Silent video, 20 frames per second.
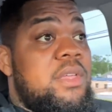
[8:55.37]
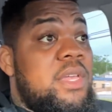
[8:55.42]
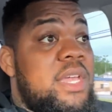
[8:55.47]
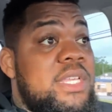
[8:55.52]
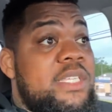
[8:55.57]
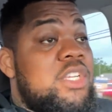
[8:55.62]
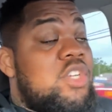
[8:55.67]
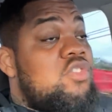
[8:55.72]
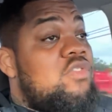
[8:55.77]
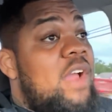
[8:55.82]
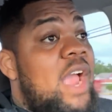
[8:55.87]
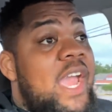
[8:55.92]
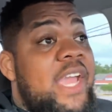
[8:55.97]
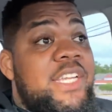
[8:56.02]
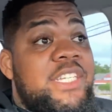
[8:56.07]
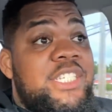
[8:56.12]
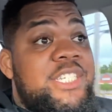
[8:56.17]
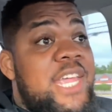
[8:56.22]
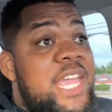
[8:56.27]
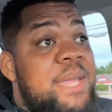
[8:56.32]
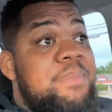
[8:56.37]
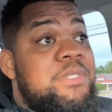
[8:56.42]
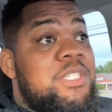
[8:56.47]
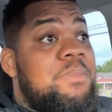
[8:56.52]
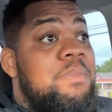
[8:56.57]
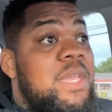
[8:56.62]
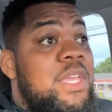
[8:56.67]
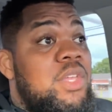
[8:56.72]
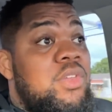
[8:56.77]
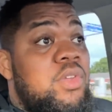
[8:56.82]
It's a crying shame
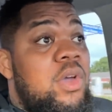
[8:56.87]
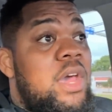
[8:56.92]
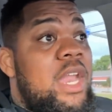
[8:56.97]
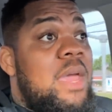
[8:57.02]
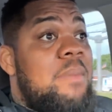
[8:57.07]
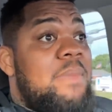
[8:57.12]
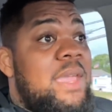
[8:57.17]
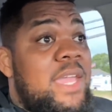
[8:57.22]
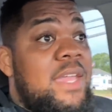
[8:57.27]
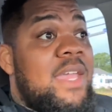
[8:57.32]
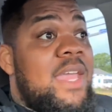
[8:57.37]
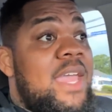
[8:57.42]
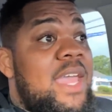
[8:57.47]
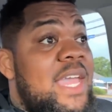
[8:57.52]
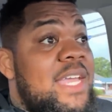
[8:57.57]
to me. You know what I mean?